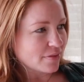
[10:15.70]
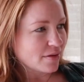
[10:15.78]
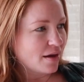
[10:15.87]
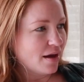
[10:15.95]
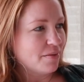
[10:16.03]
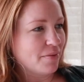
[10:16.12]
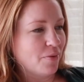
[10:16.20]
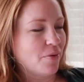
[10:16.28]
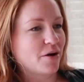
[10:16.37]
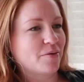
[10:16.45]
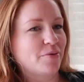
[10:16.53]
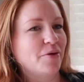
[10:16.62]
My
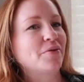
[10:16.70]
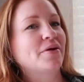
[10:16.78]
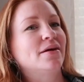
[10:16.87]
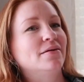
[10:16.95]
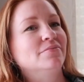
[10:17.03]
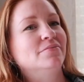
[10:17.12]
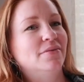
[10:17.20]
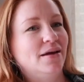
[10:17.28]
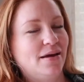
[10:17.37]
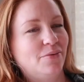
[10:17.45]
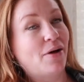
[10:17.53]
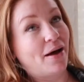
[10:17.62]
water broke
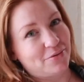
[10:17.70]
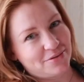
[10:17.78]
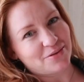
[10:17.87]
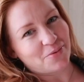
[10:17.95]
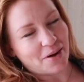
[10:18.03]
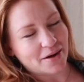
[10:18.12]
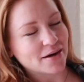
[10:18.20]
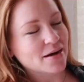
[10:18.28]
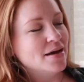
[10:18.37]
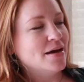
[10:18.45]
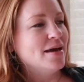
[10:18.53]
while I was in the water,